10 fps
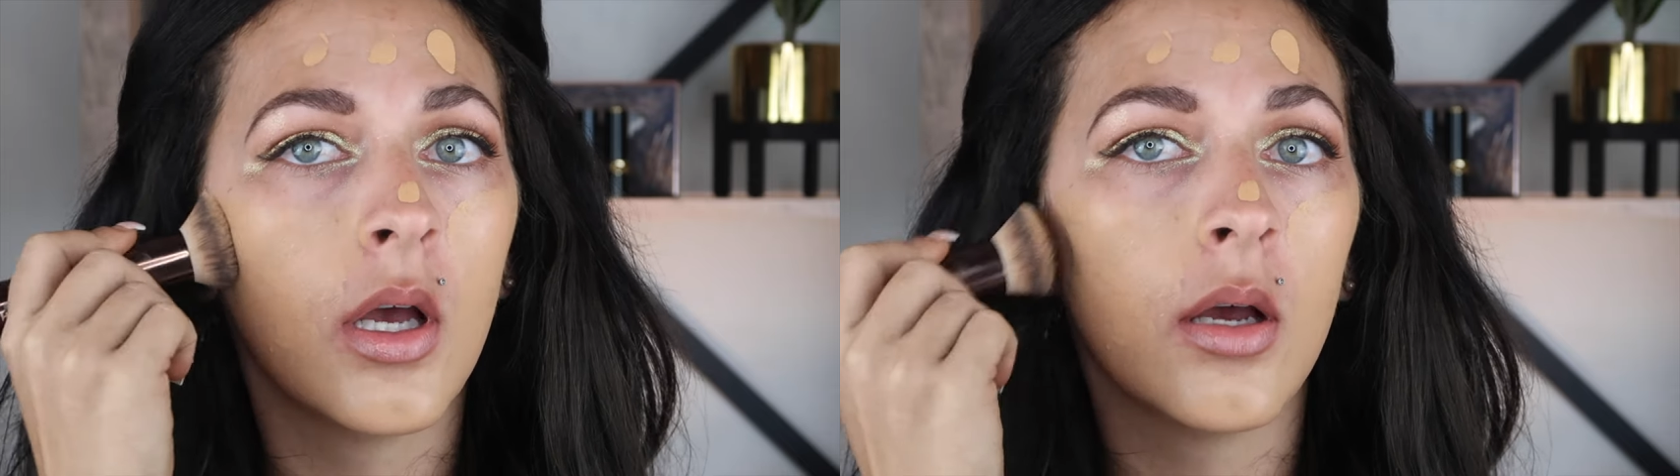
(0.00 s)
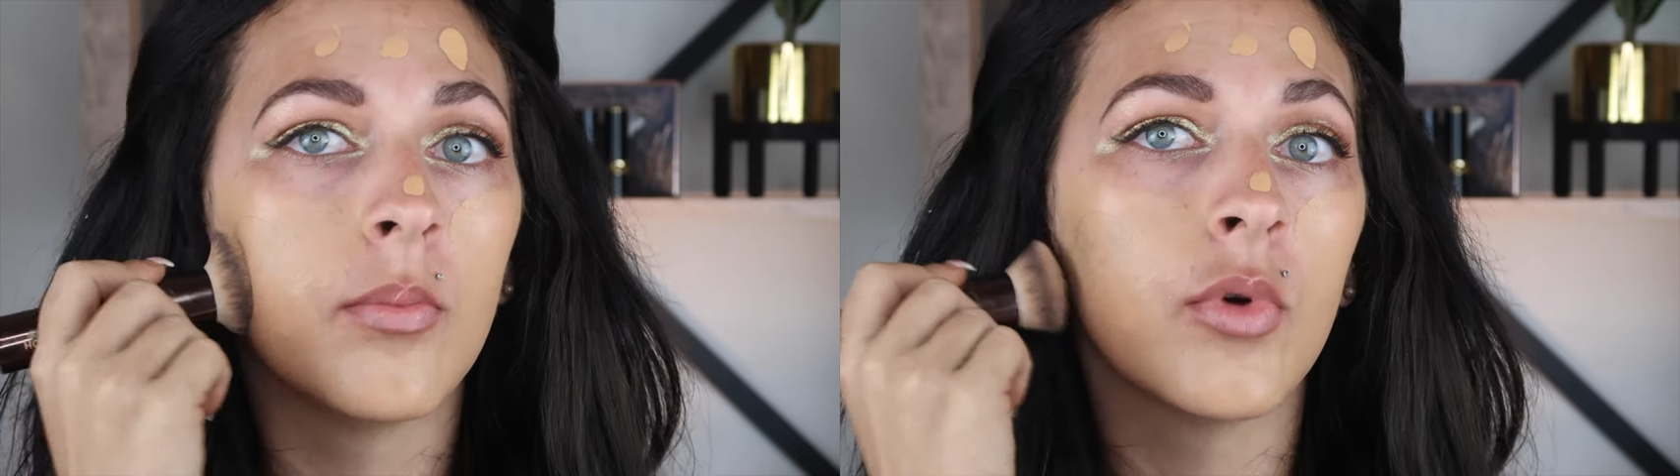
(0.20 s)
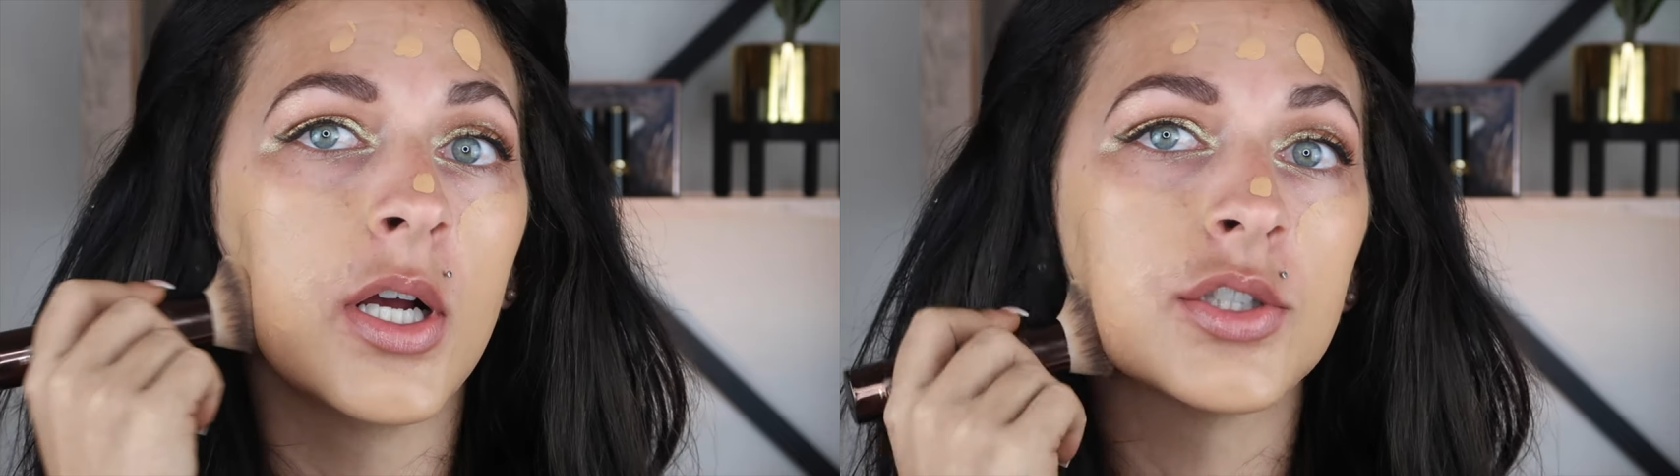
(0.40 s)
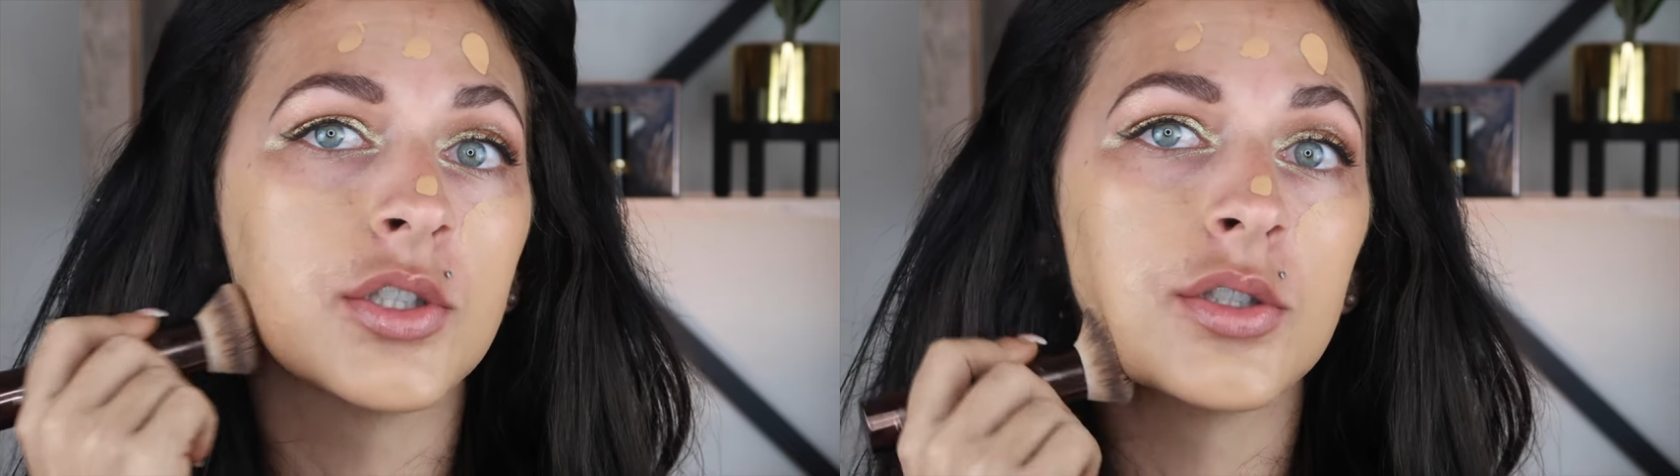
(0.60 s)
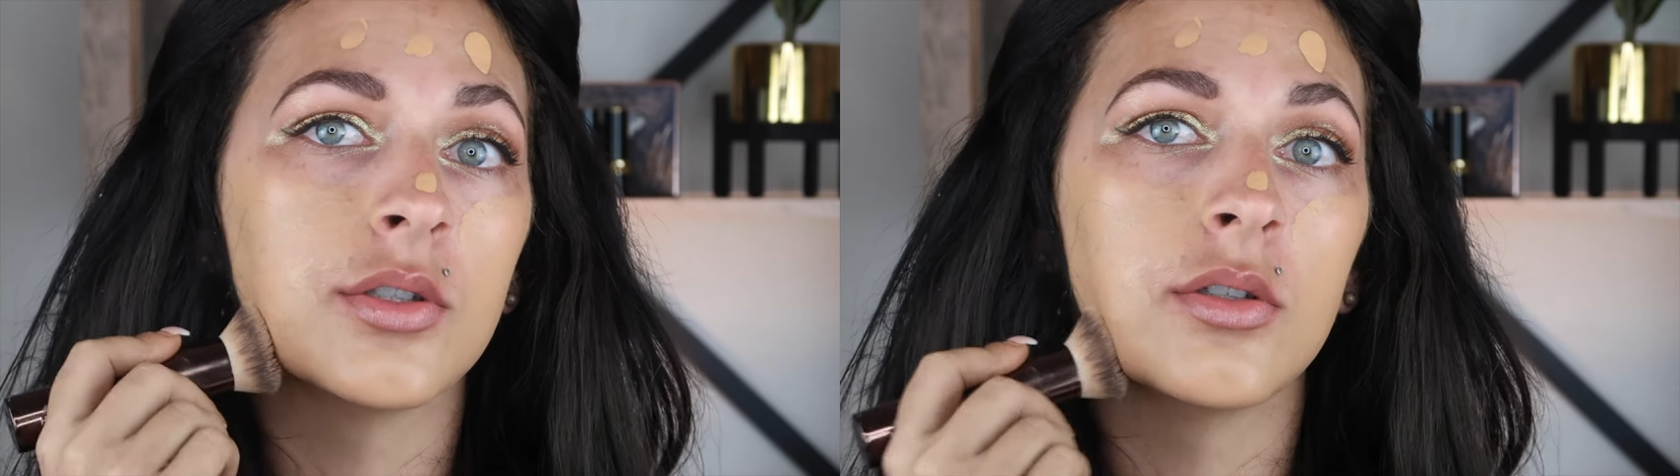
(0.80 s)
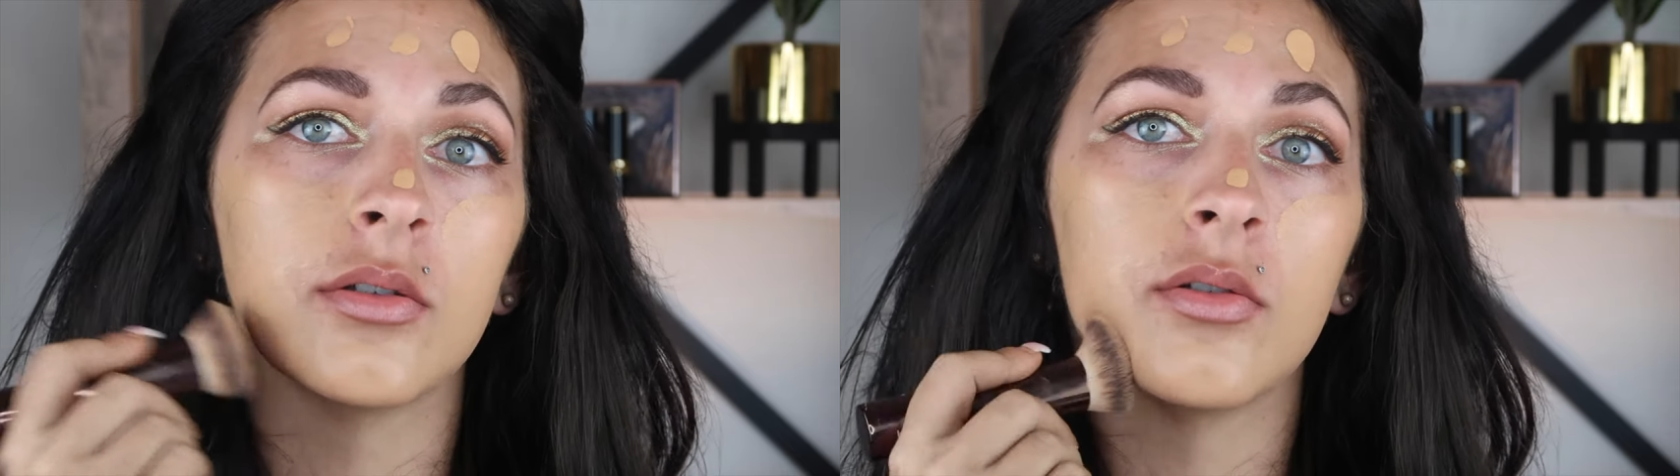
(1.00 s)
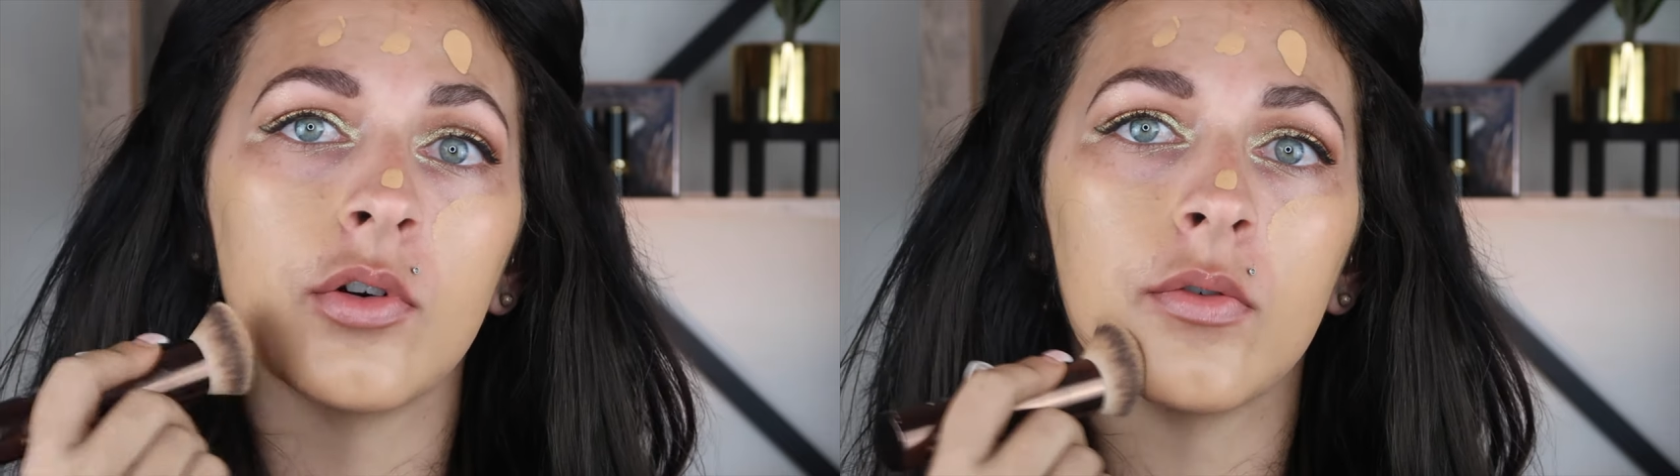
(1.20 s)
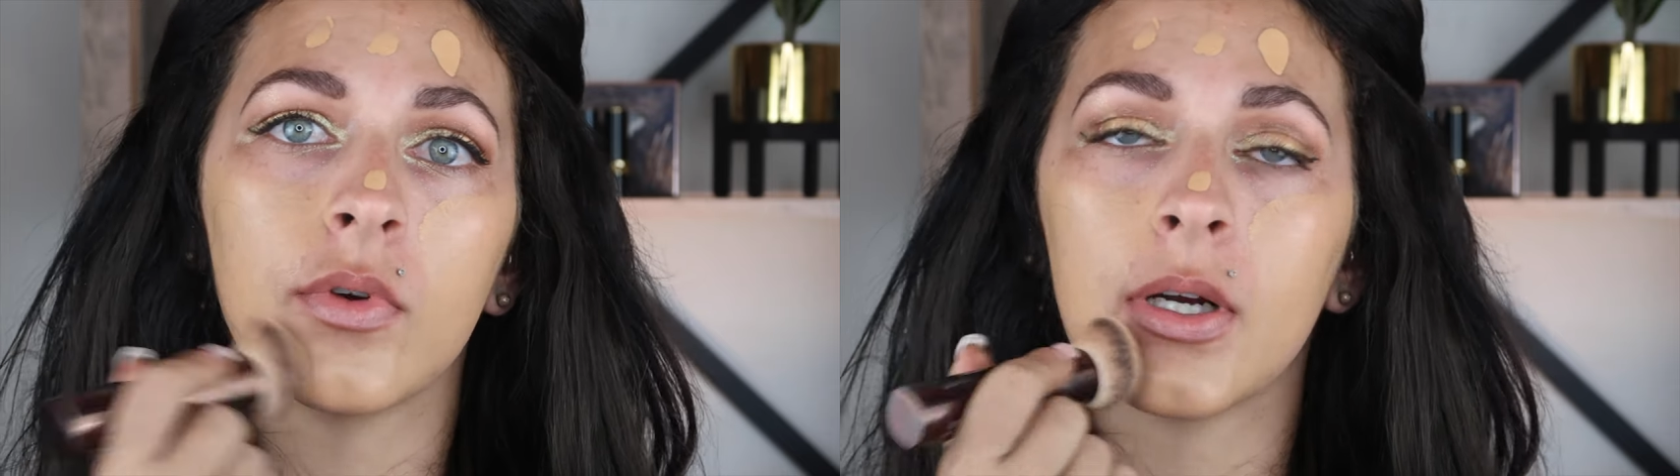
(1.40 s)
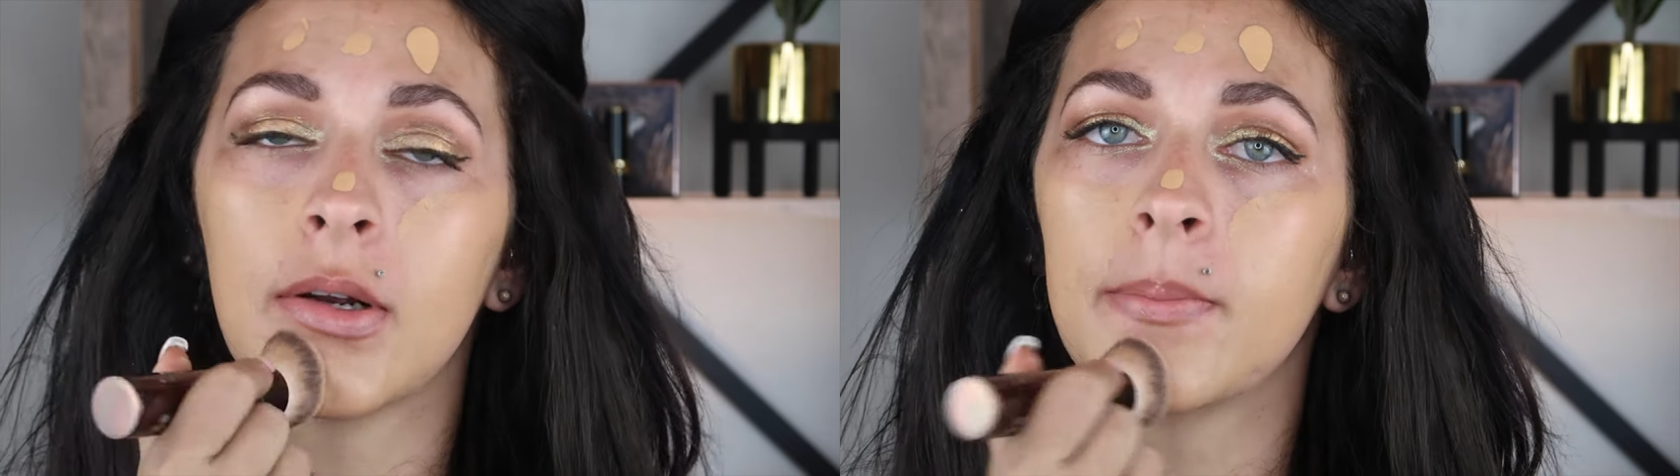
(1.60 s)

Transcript: a brush over